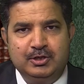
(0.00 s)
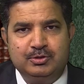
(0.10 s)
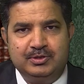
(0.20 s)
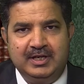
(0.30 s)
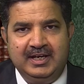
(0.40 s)

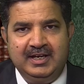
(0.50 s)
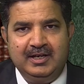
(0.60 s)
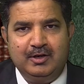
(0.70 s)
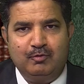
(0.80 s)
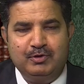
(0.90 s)
Today,
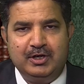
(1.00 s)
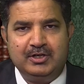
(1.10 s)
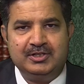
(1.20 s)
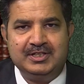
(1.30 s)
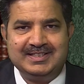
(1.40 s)
we are
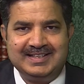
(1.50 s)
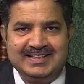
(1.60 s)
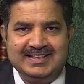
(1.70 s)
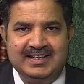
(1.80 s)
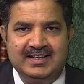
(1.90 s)

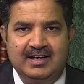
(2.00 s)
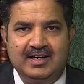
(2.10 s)
discussing